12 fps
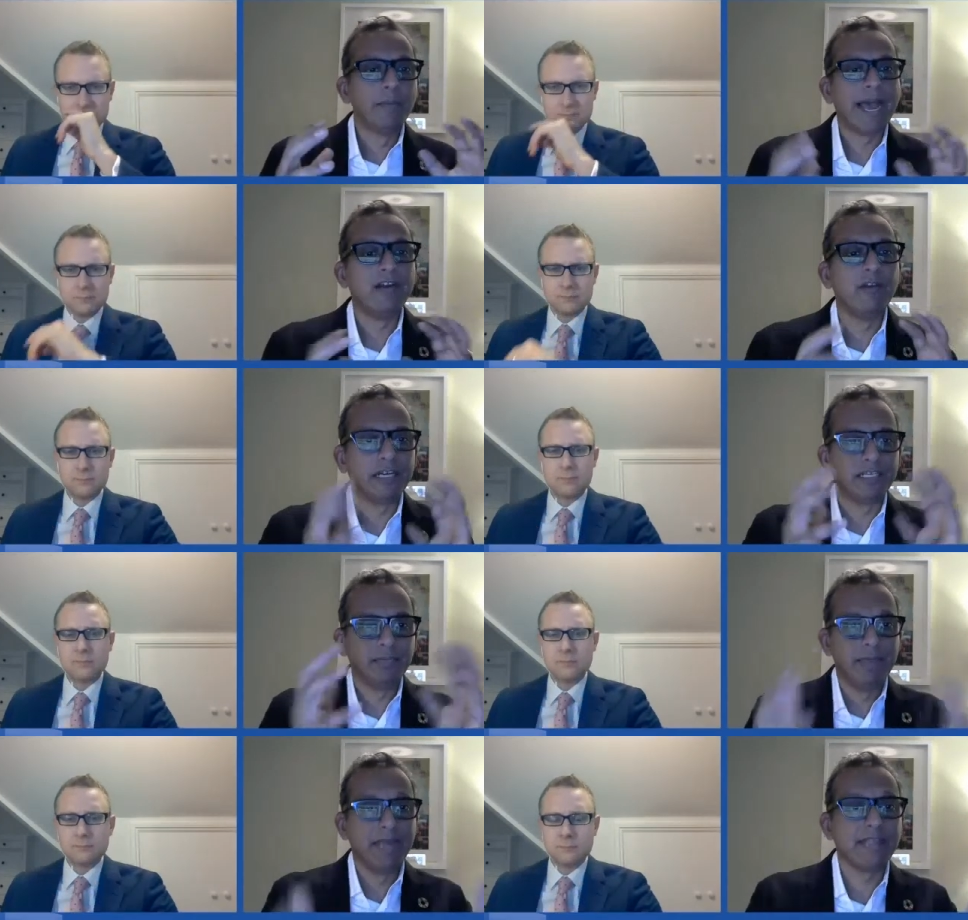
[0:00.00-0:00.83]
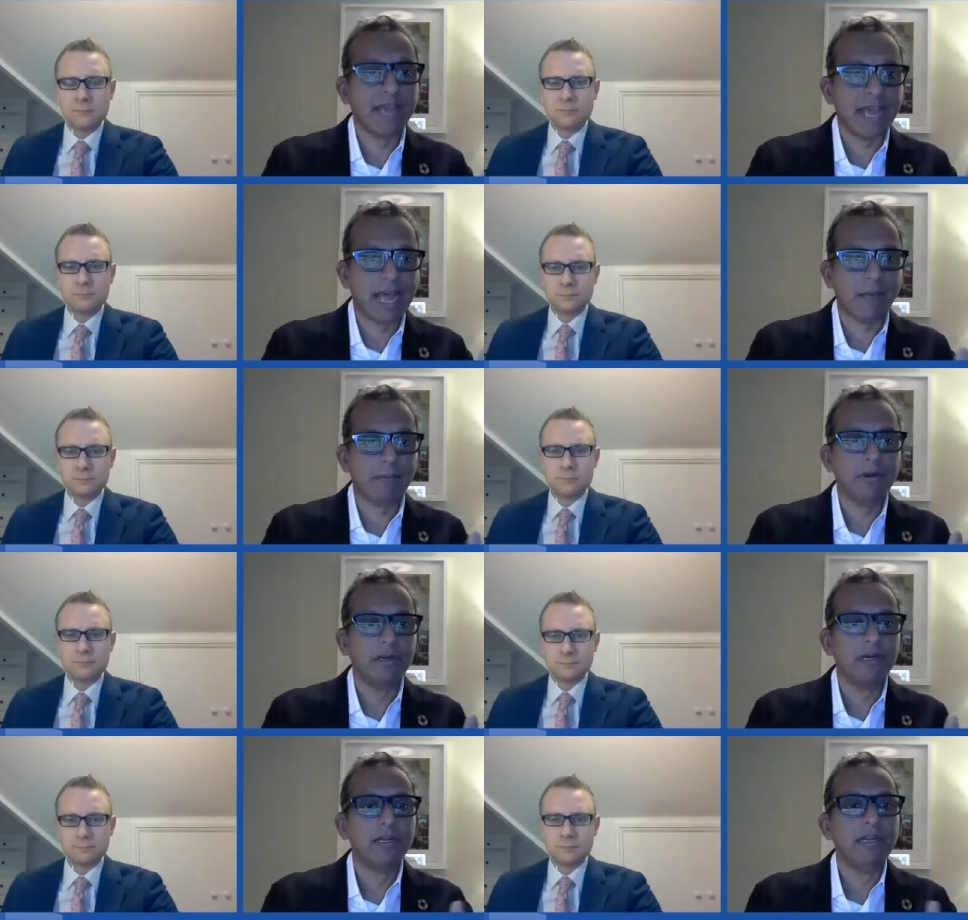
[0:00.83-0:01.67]
Speaker 1: but how do you actually make that
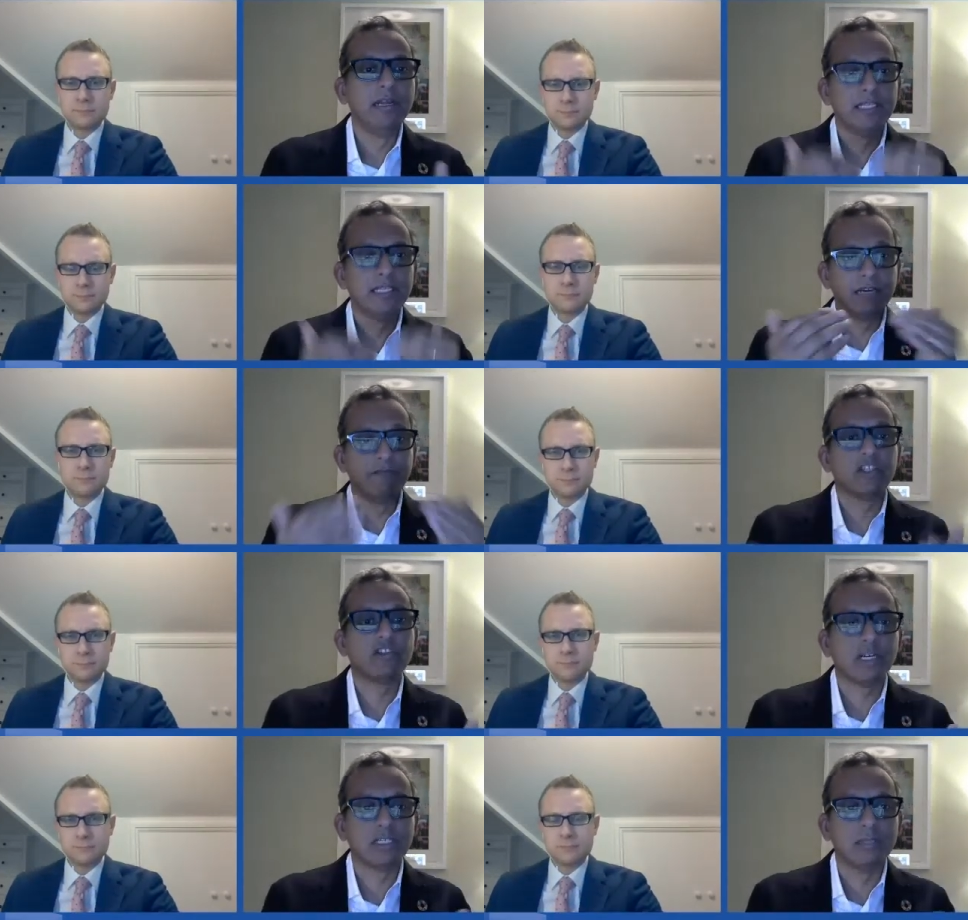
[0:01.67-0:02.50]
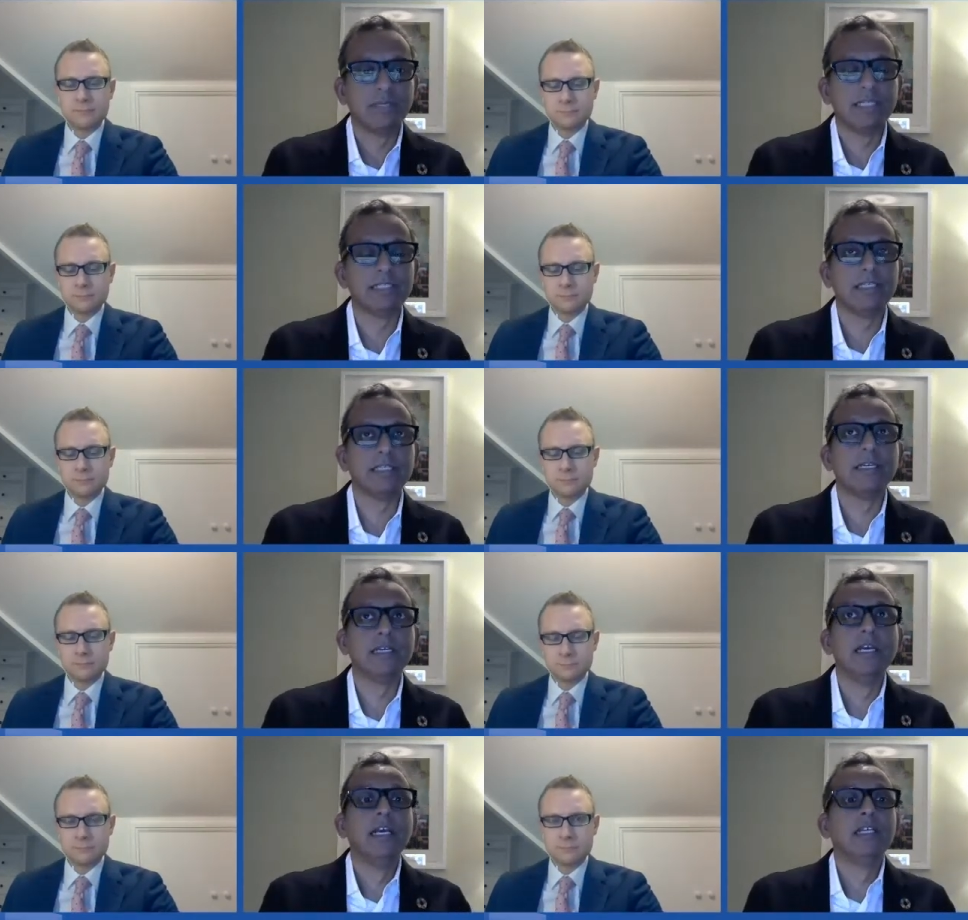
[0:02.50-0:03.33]
happen as an infrastructure
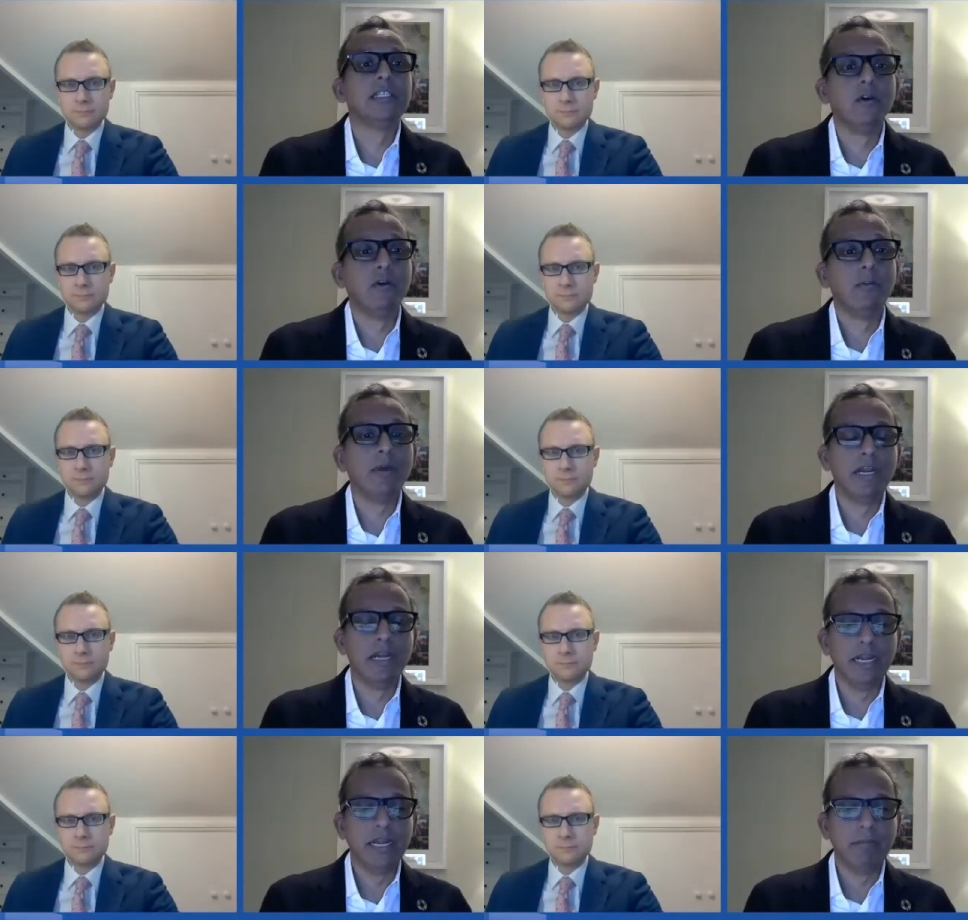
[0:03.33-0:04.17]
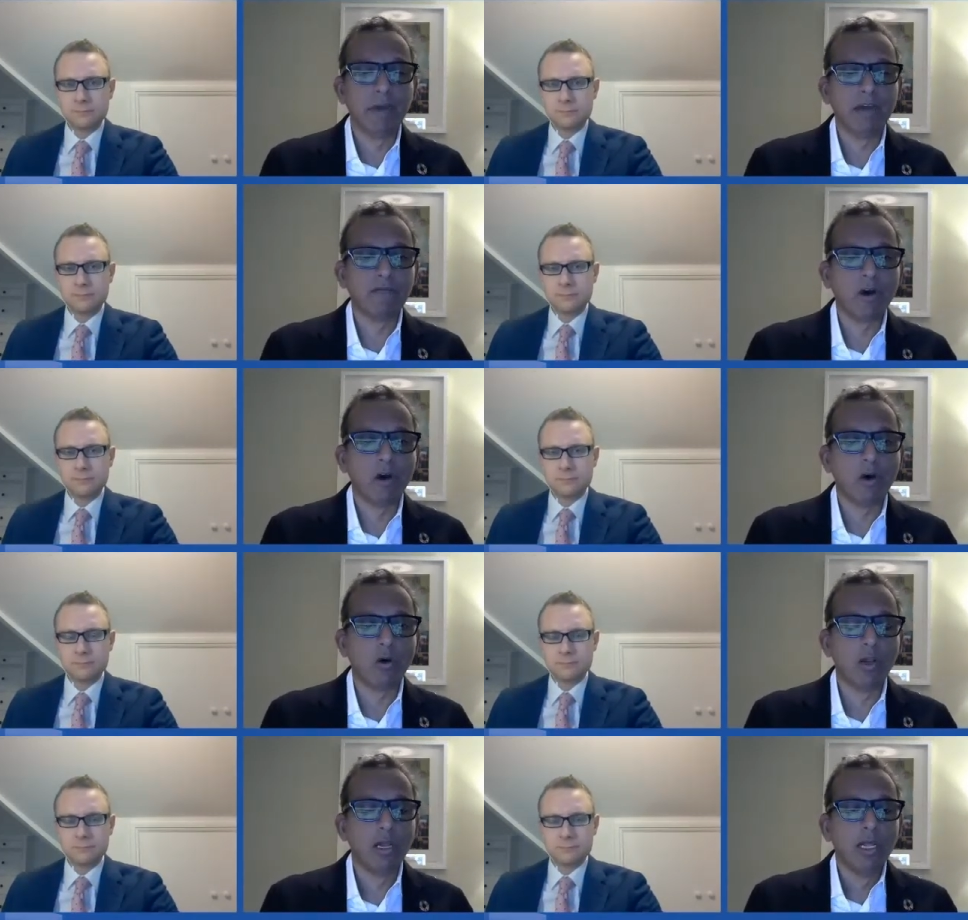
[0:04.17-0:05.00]
business? So in my
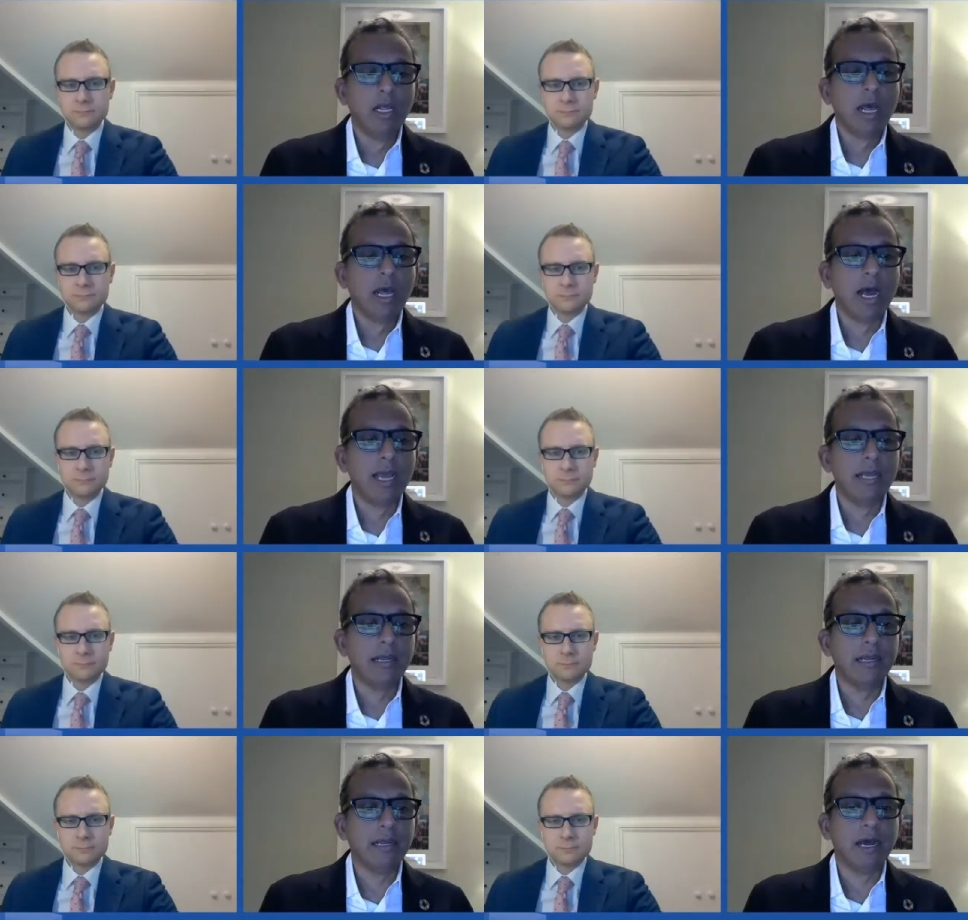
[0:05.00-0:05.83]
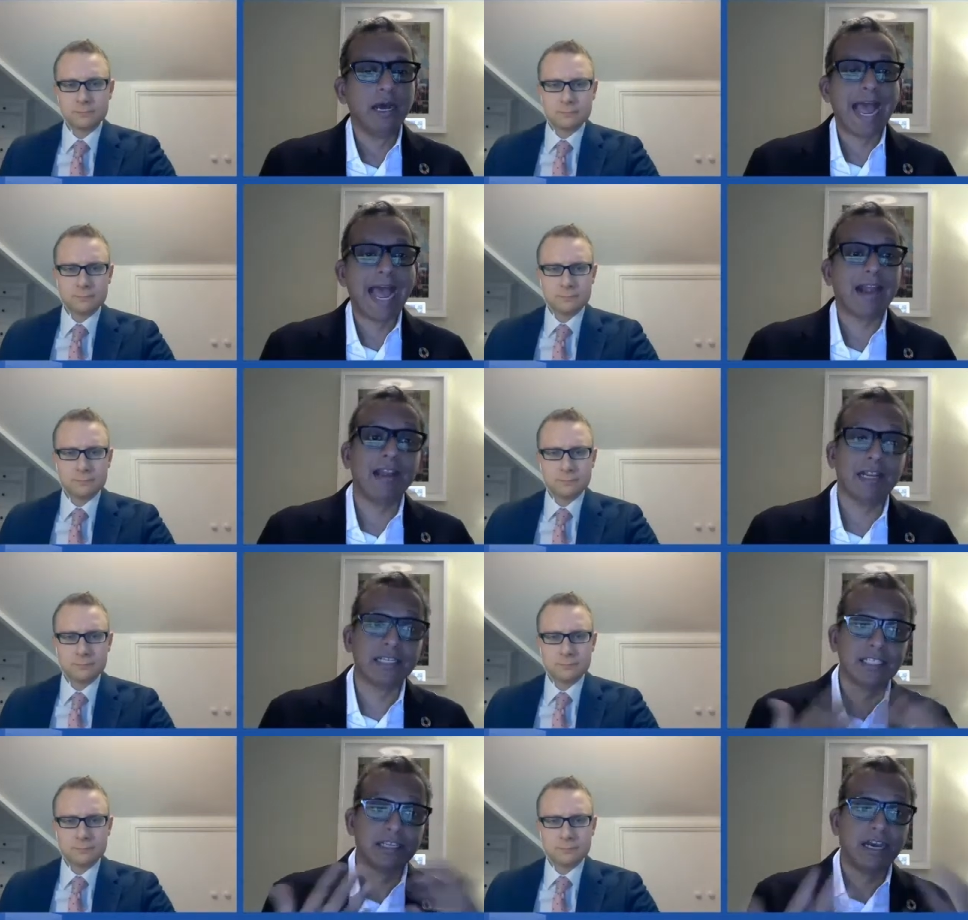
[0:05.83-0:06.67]
role, I act like
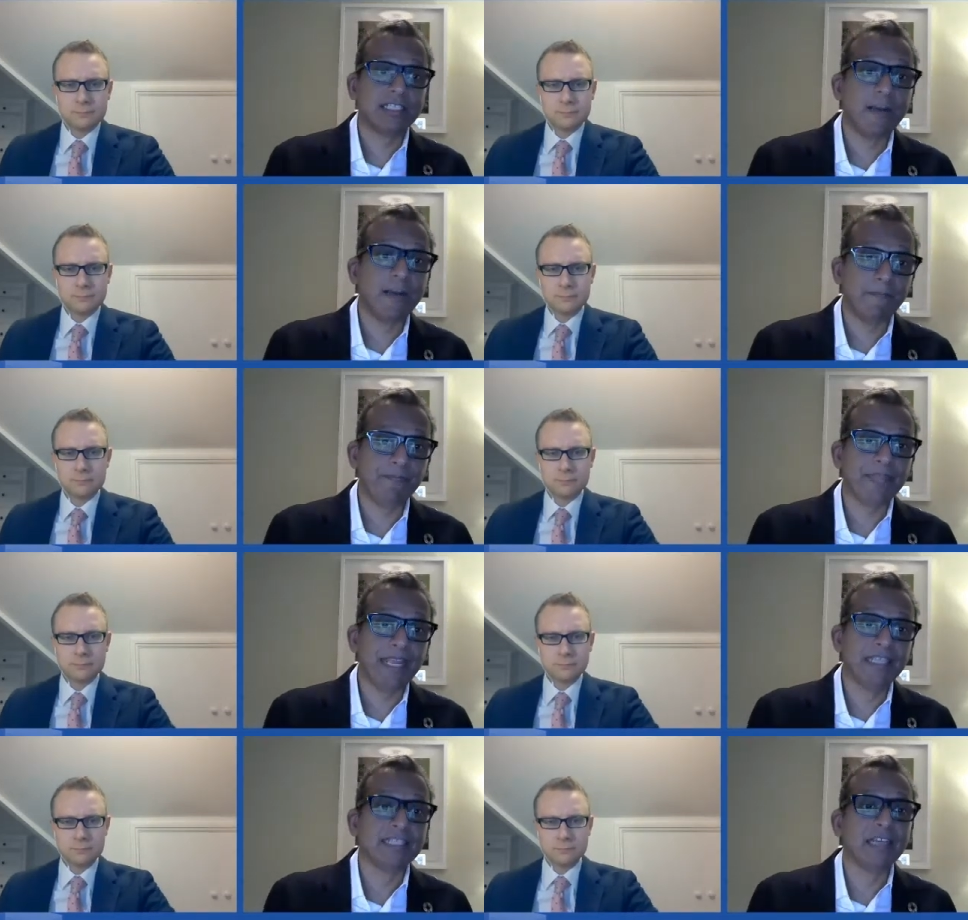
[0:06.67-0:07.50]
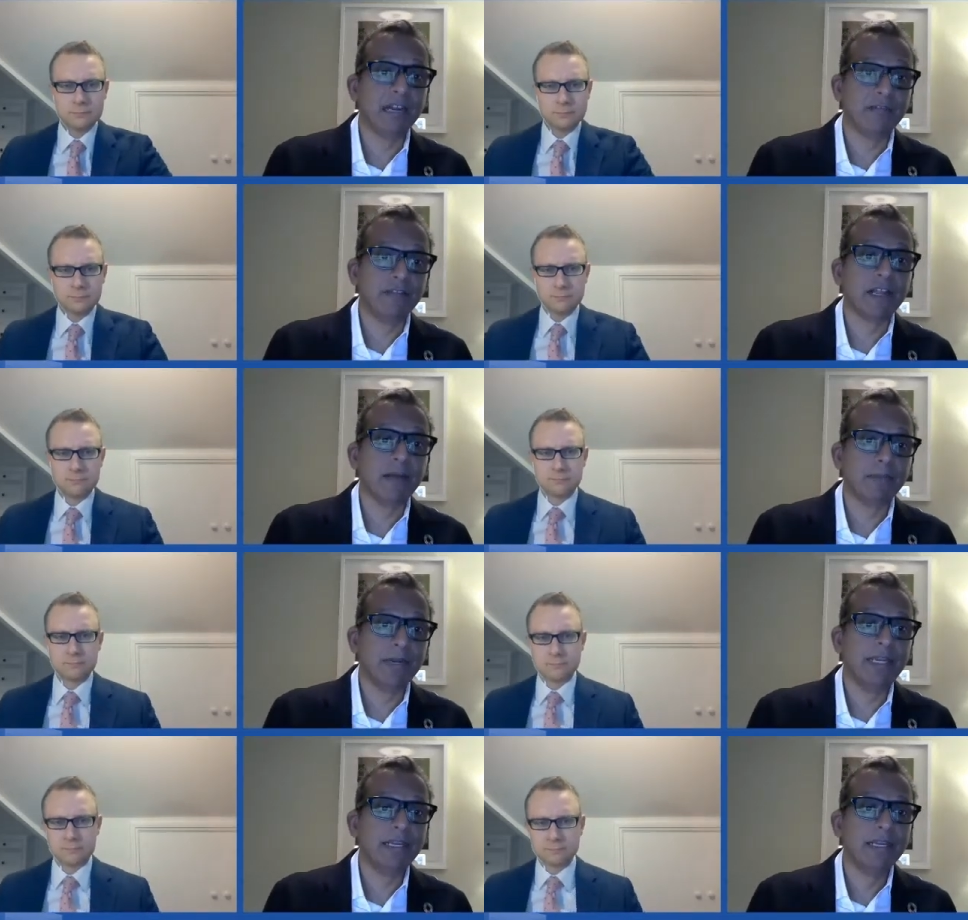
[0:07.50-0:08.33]
a startup inside of the
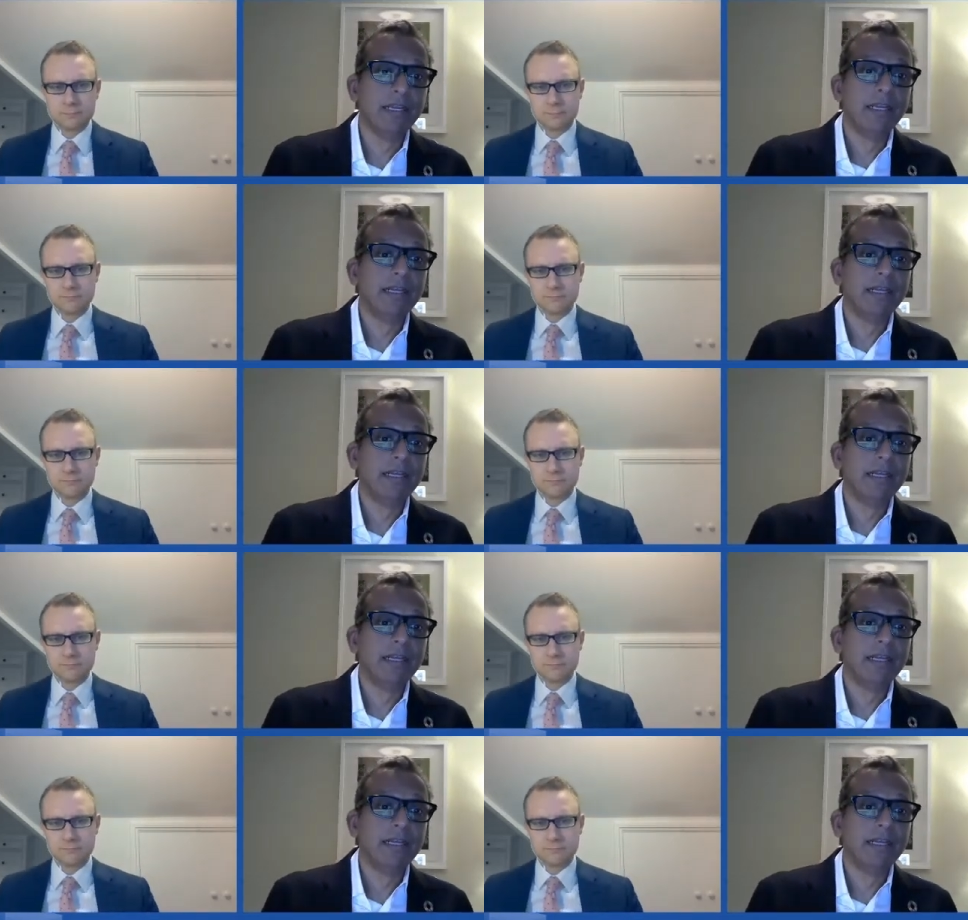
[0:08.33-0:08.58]
company.